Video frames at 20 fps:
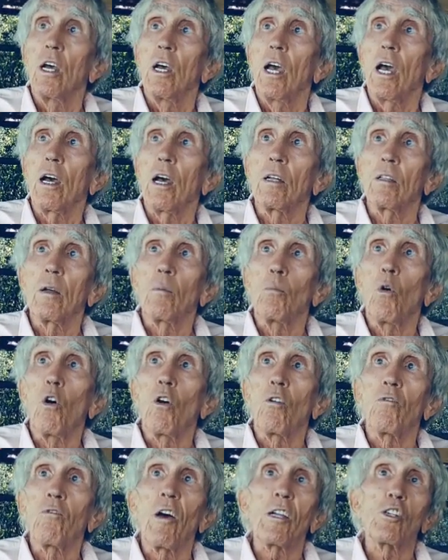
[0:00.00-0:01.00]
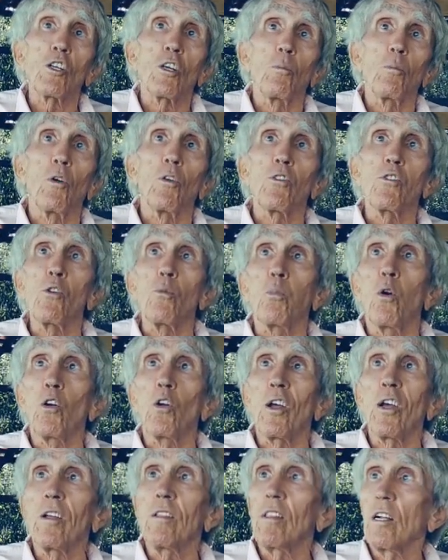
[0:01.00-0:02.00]
And the more vegetables you
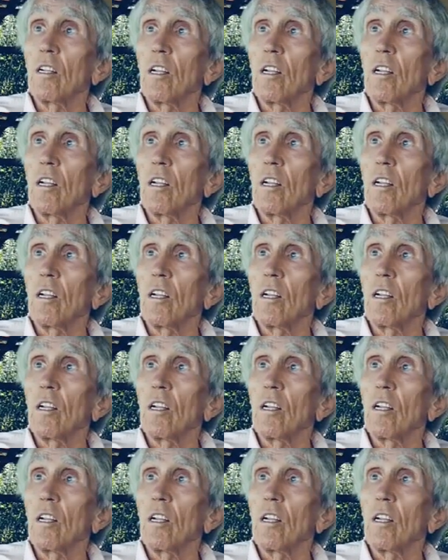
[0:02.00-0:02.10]
put in,